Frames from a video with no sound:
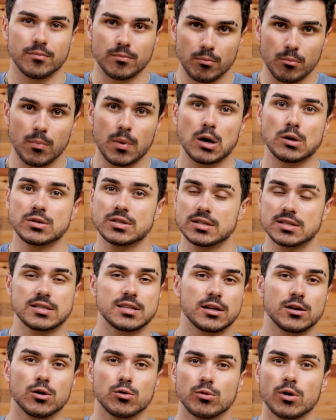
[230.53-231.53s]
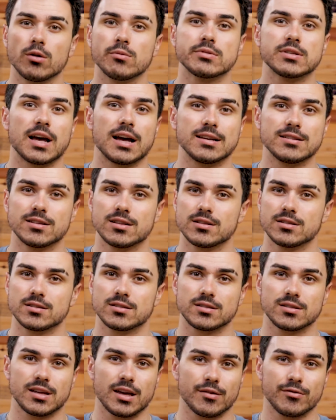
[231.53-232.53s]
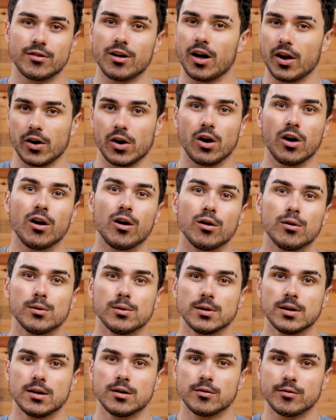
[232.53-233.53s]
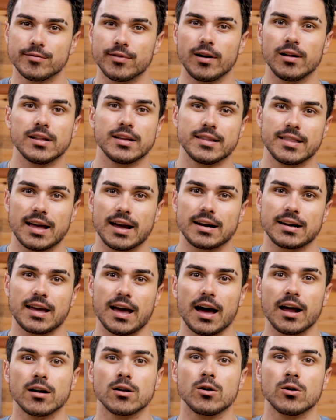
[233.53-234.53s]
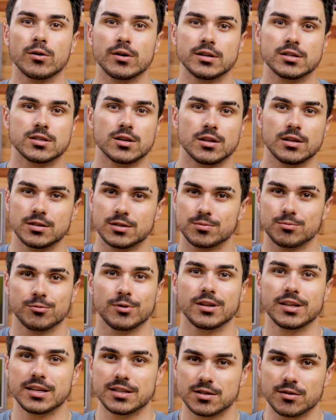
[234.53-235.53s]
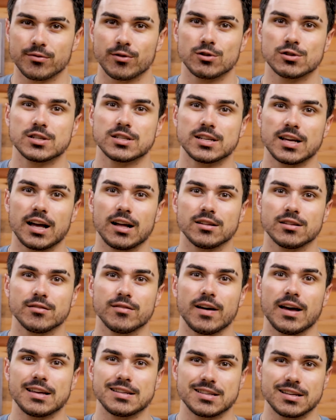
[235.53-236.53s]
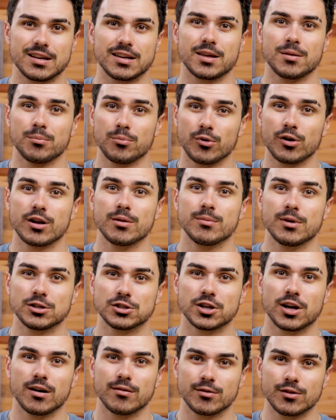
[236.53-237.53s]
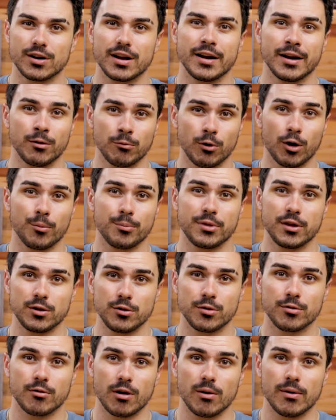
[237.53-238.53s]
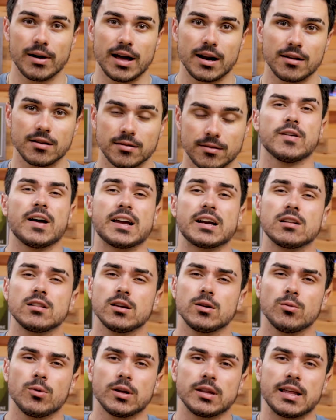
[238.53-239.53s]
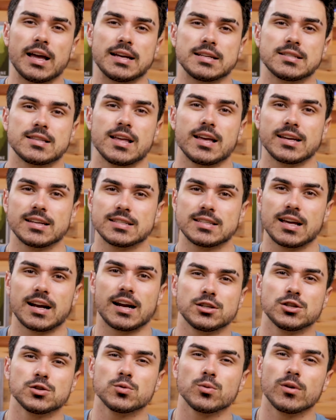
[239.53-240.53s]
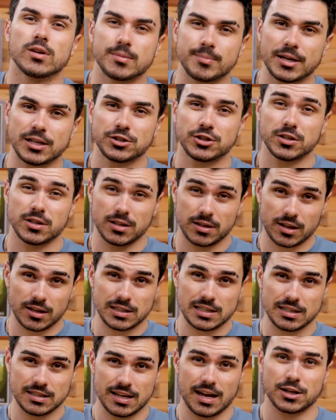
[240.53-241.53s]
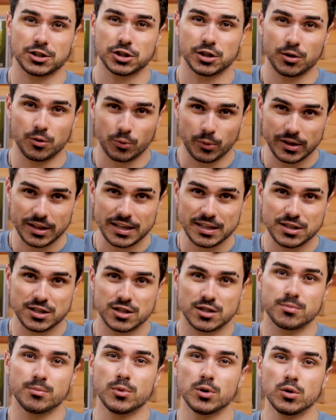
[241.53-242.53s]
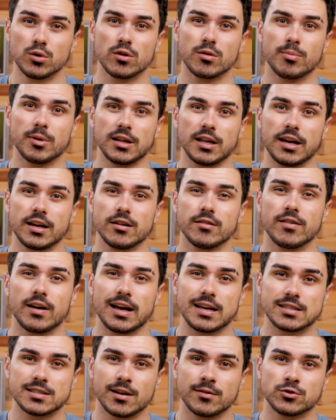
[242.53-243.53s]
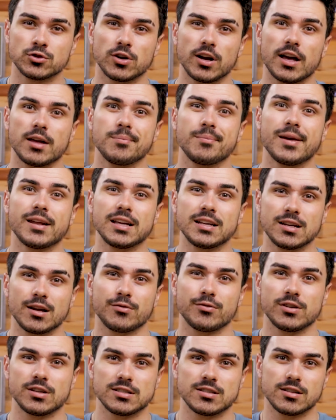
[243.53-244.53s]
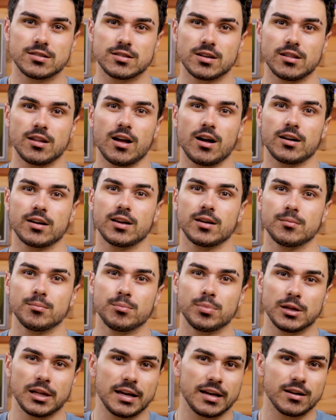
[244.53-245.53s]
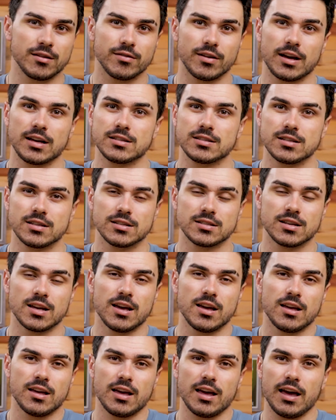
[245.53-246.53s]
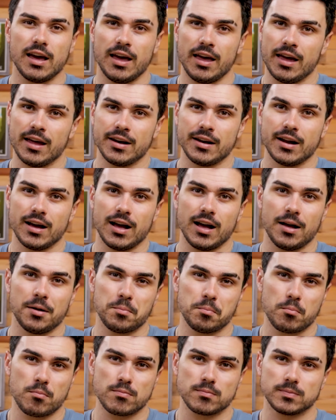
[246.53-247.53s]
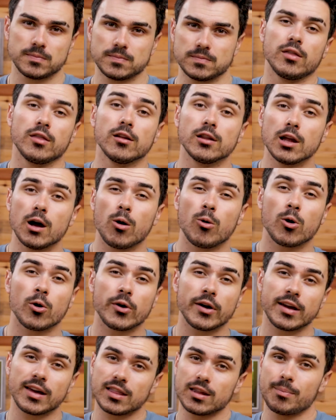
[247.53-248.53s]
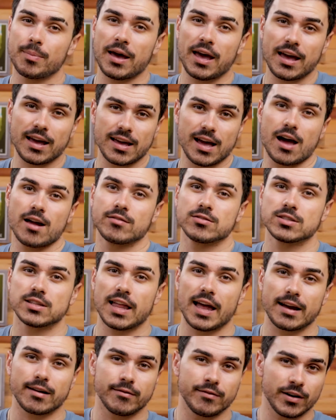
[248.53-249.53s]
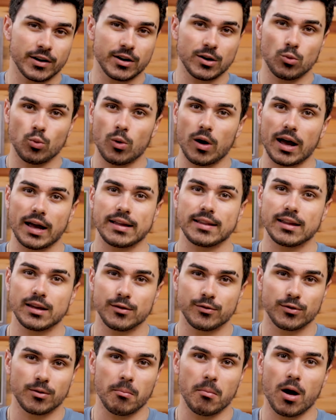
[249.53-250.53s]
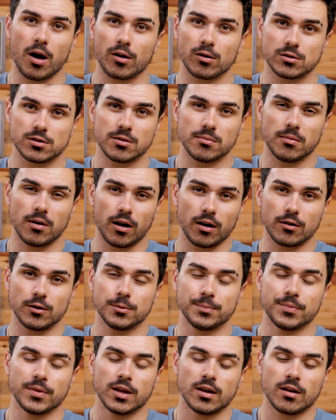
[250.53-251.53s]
most single rope sizes, if not all, fall in that category. So this really is a versatile device, and it can pretty much cover any rope that you throw at it. Finally, one last thing is just want to mention that this is actually a really smooth belay device. I've tried many different assisted locking belay devices, and the lowering and the paying out of slack vary widely from model to model.